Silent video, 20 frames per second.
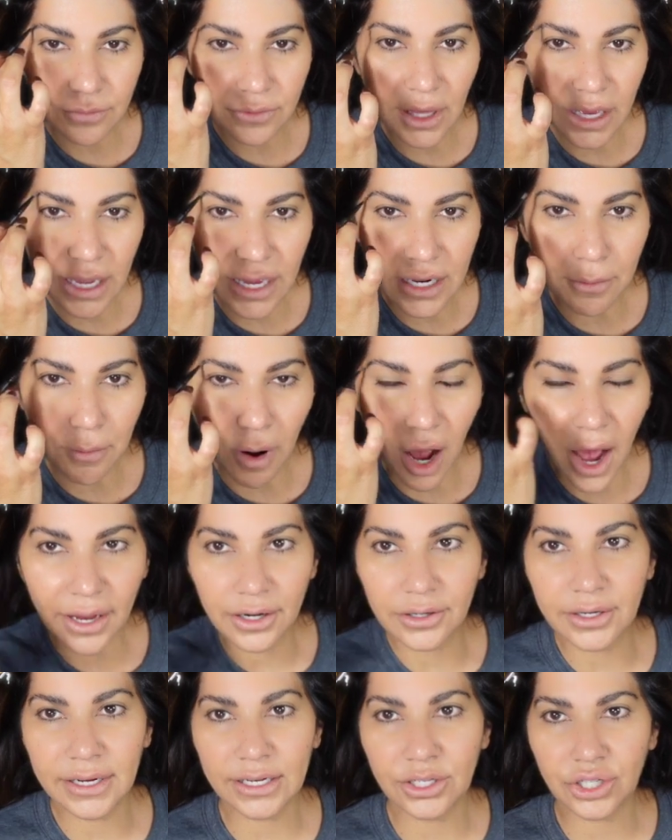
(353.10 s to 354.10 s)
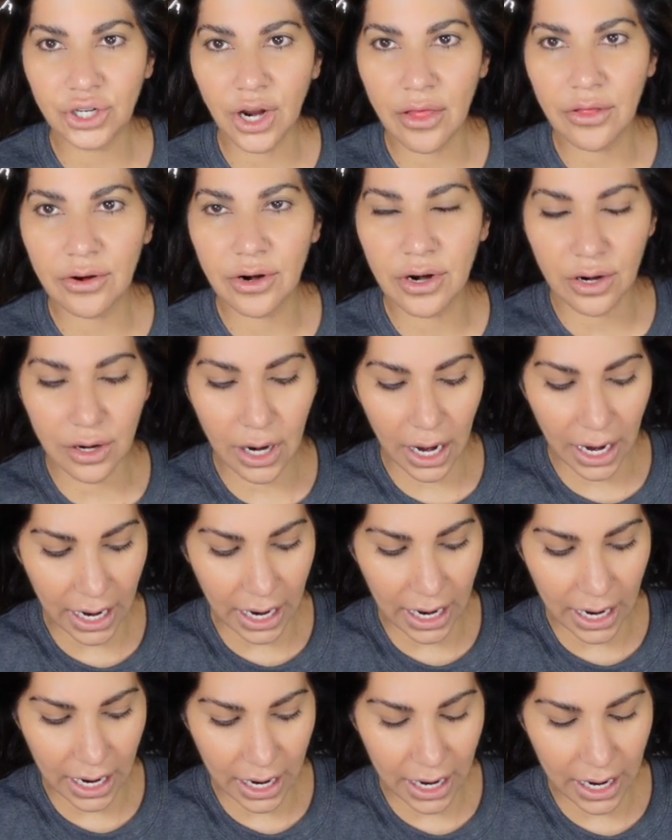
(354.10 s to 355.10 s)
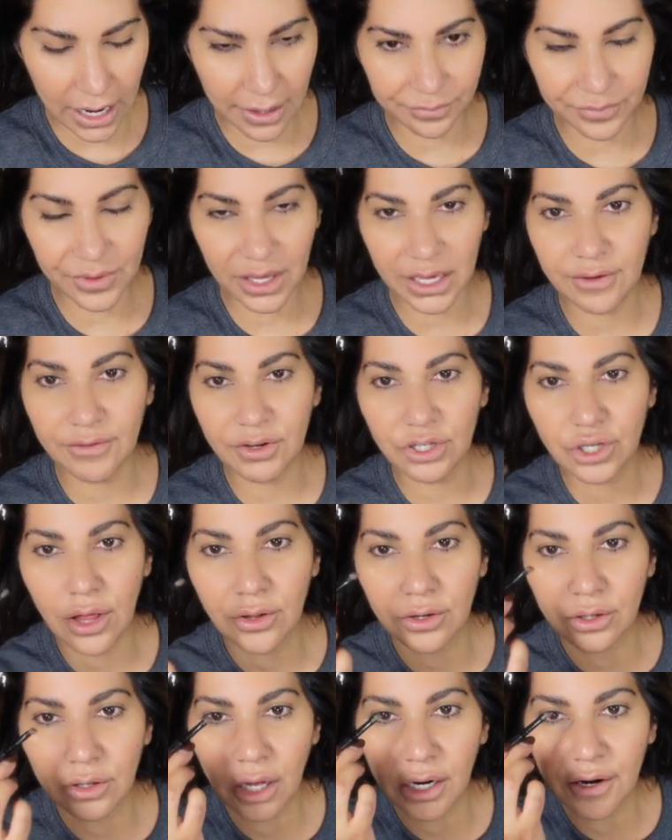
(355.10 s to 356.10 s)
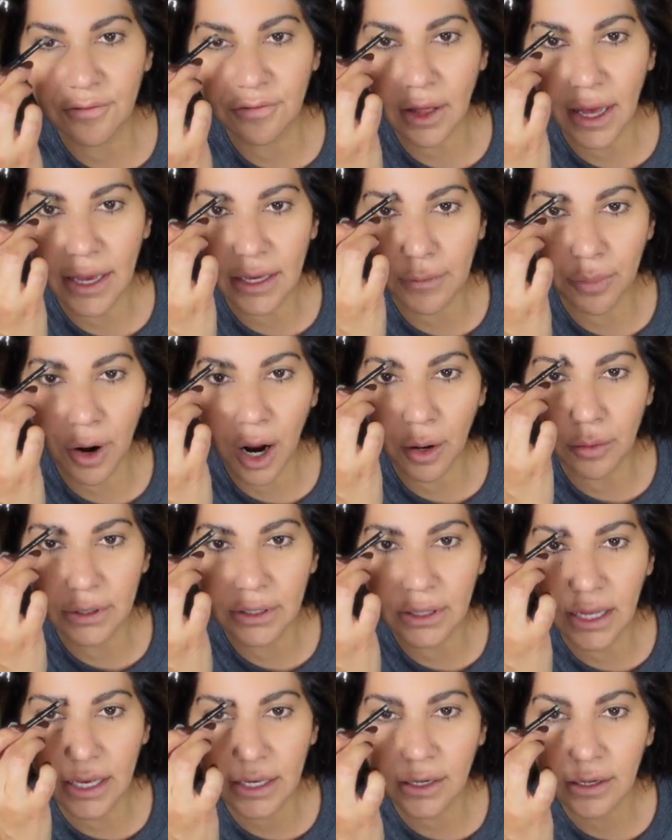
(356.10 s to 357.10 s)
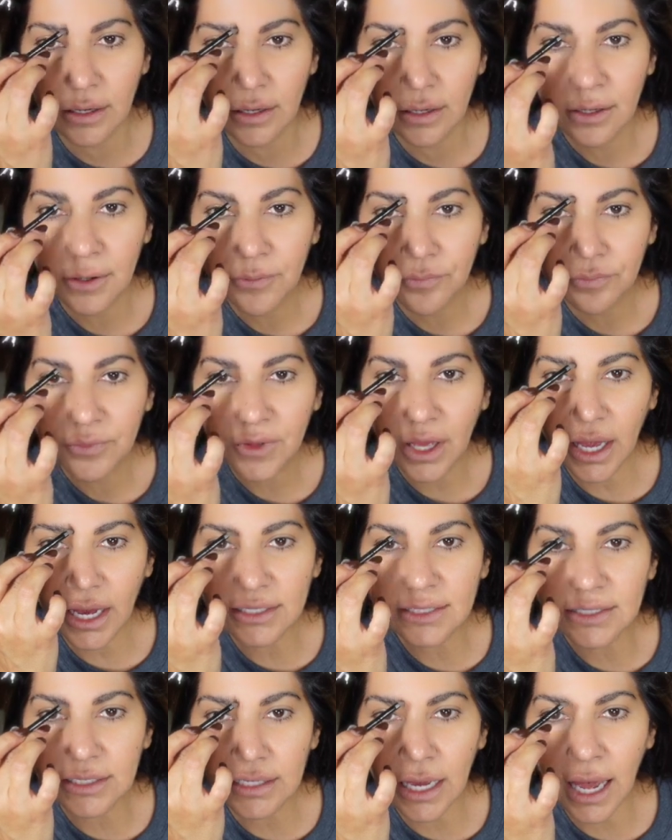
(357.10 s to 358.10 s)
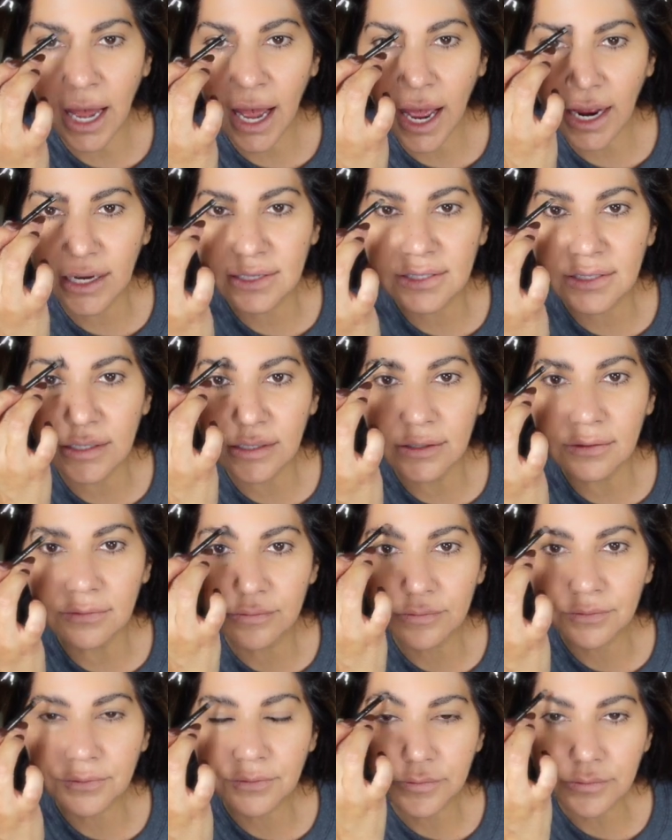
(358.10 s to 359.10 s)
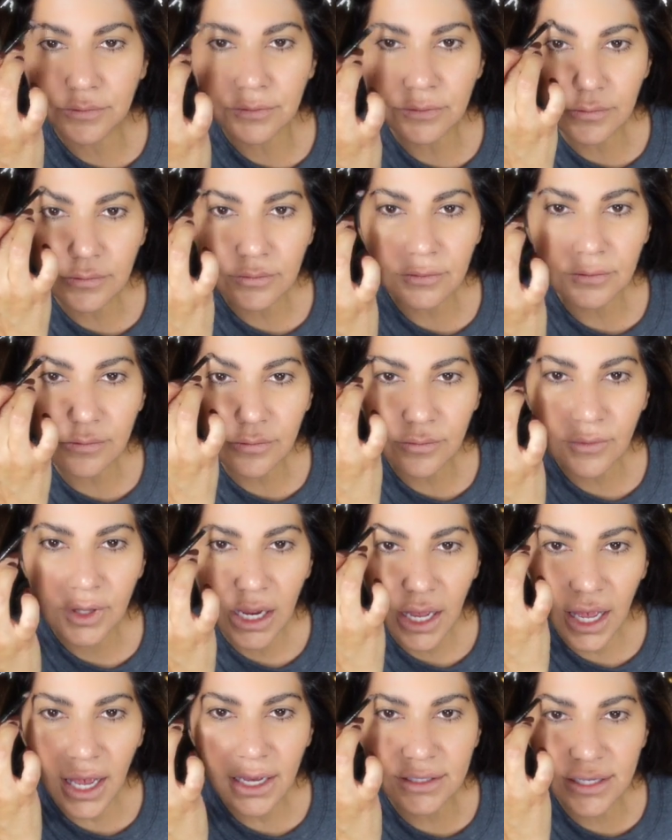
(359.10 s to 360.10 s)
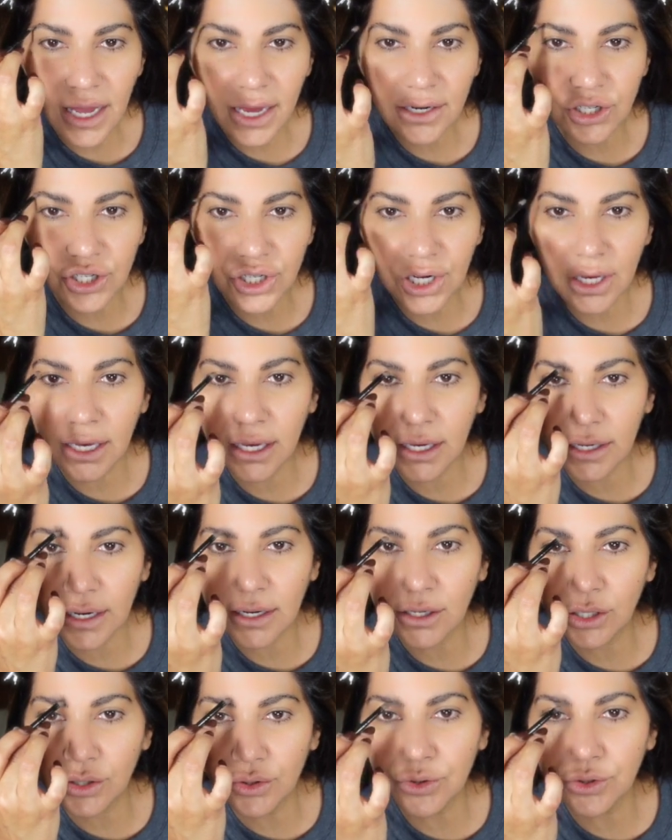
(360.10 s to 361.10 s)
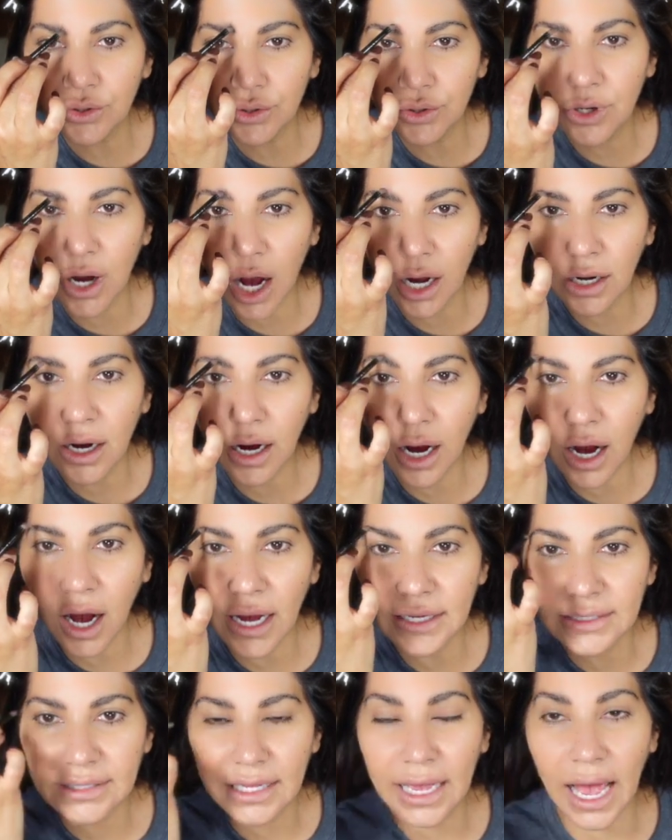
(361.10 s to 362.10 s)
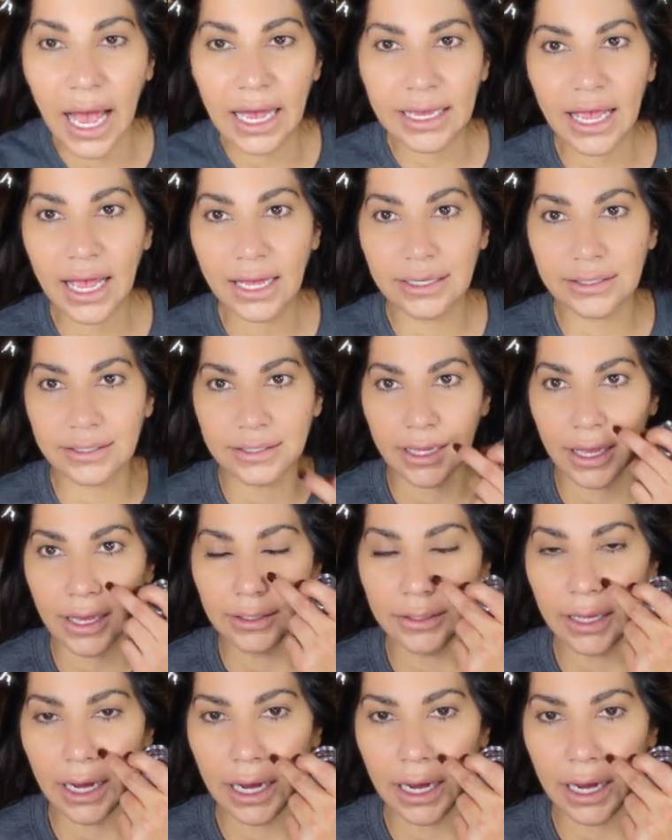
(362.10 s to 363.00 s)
admire each other and they give each other a lot of like probably like sex and attention and goo goo gaga eyes. Like I can't stand